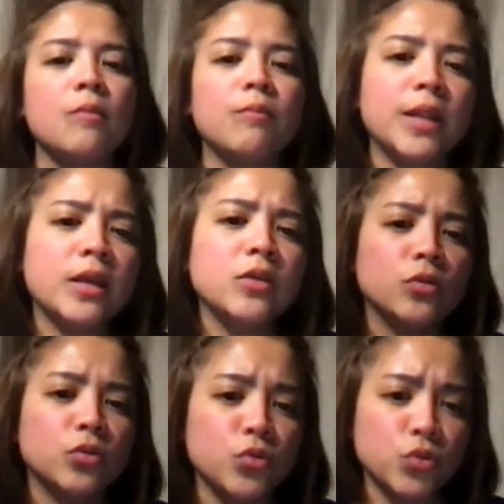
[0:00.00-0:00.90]
playing
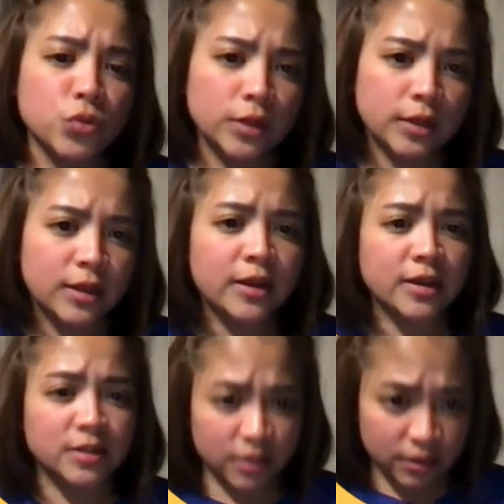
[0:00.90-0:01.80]
on two school
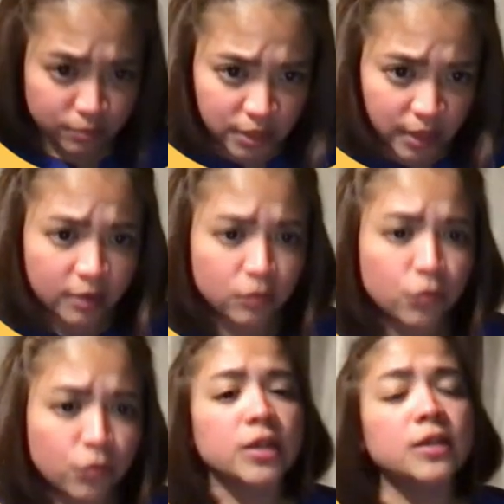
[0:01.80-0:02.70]
athletic teams, and
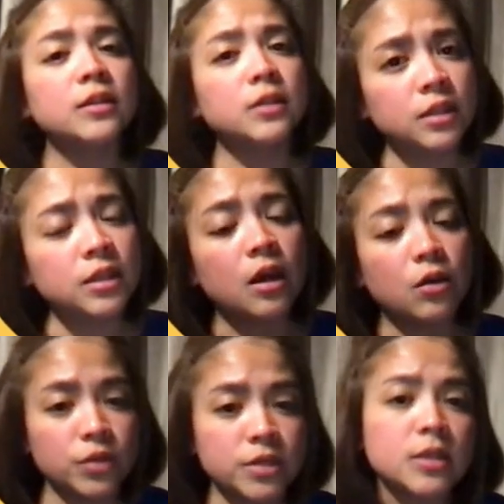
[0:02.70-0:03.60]
working 30
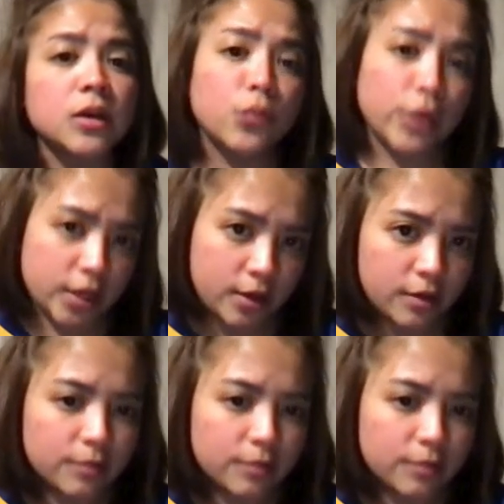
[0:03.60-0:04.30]
hours a week.